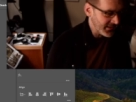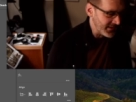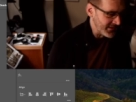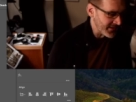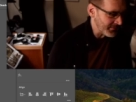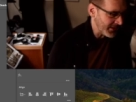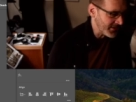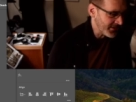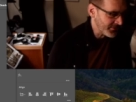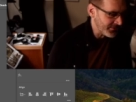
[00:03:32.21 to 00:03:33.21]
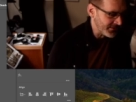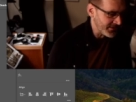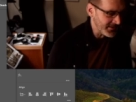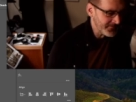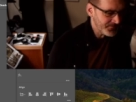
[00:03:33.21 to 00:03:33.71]
anything about color
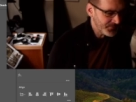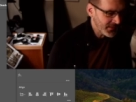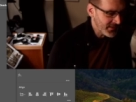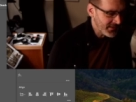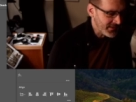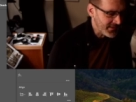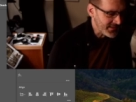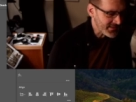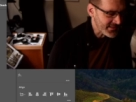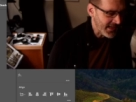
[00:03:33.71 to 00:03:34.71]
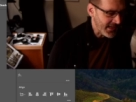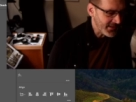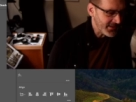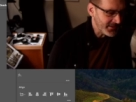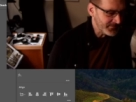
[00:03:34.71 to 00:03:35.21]
theory is that